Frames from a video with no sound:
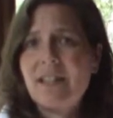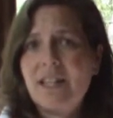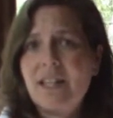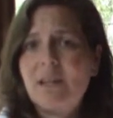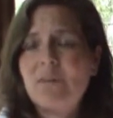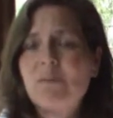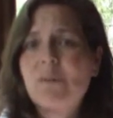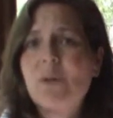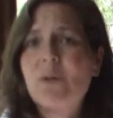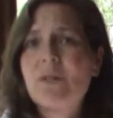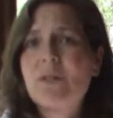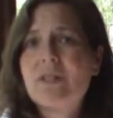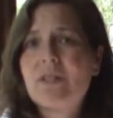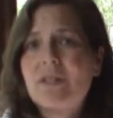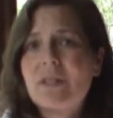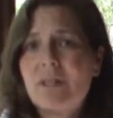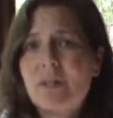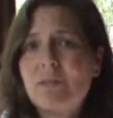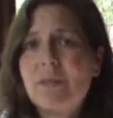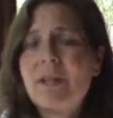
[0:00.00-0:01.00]
in
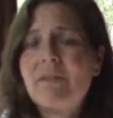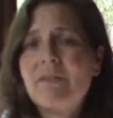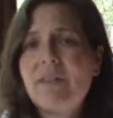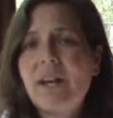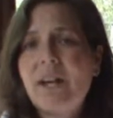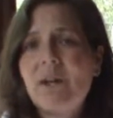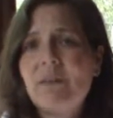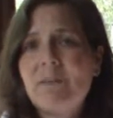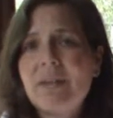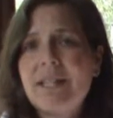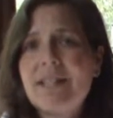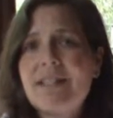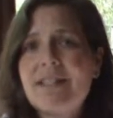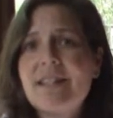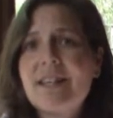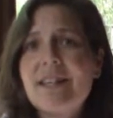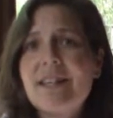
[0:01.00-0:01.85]
most urban environments.